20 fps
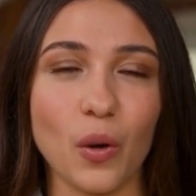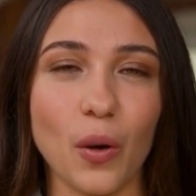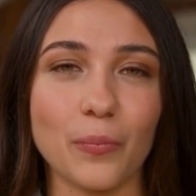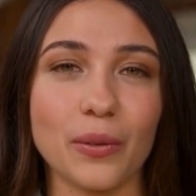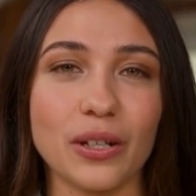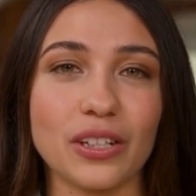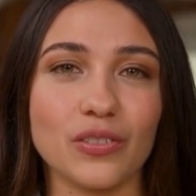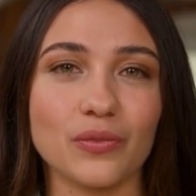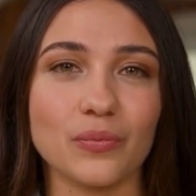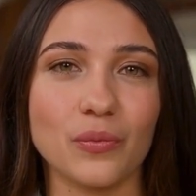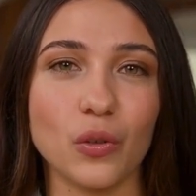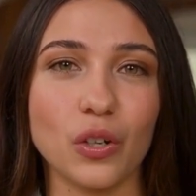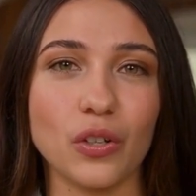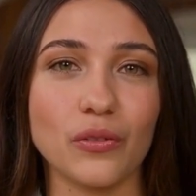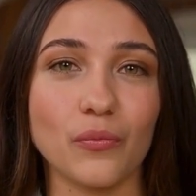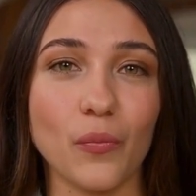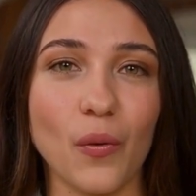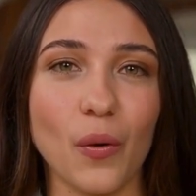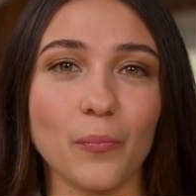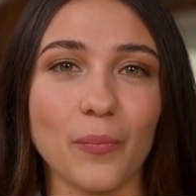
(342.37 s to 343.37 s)
while
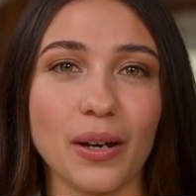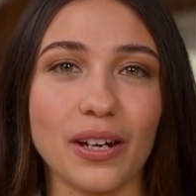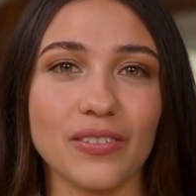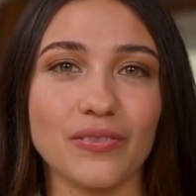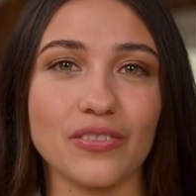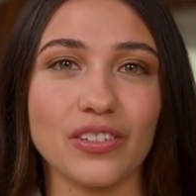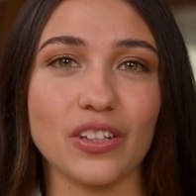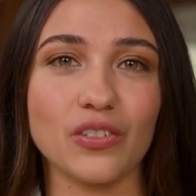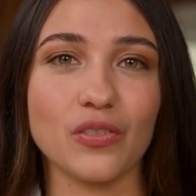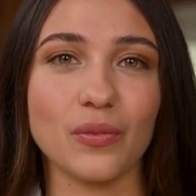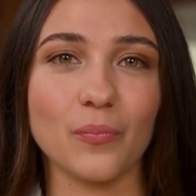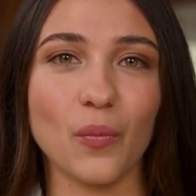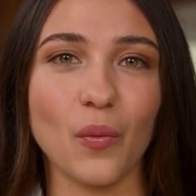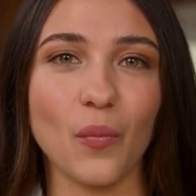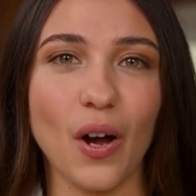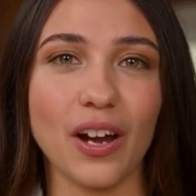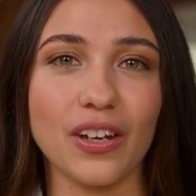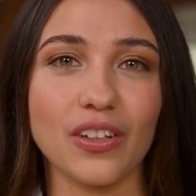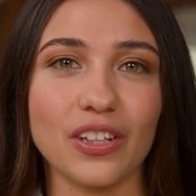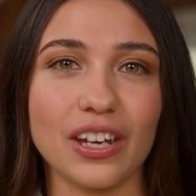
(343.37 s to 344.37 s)
Base44 benefits from a
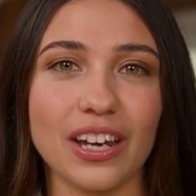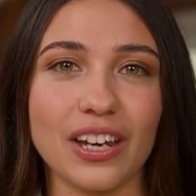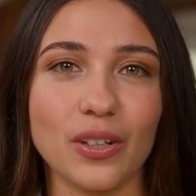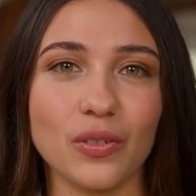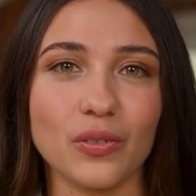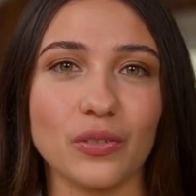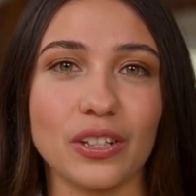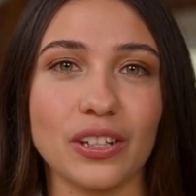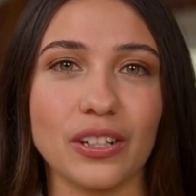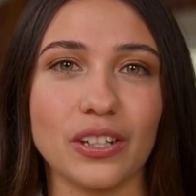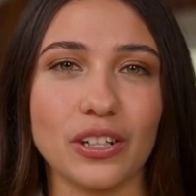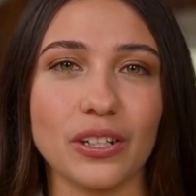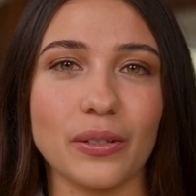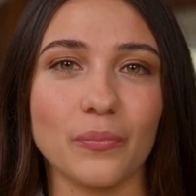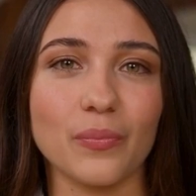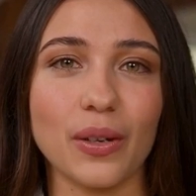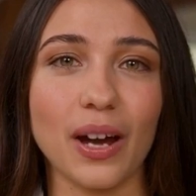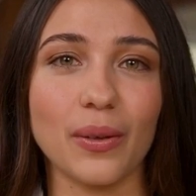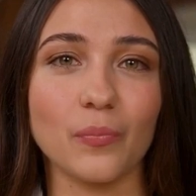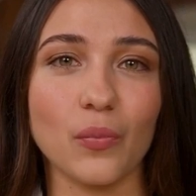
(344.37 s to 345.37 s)
wider
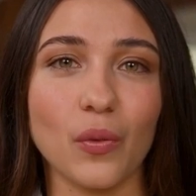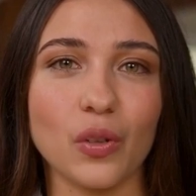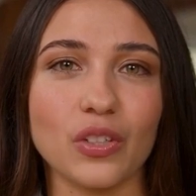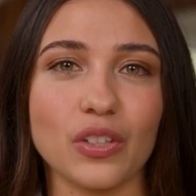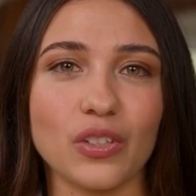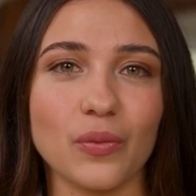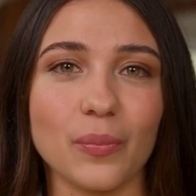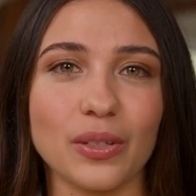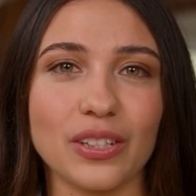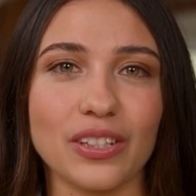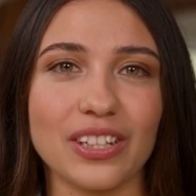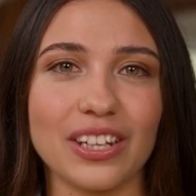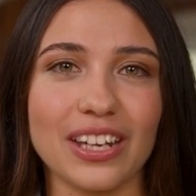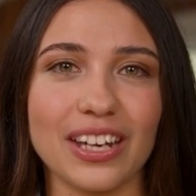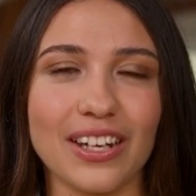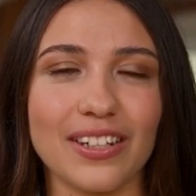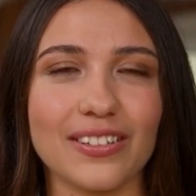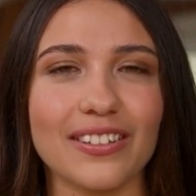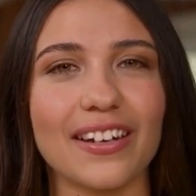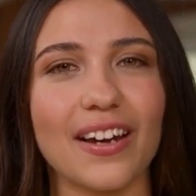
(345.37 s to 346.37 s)
ecosystem and more
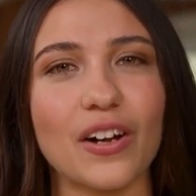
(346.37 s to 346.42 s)
stability.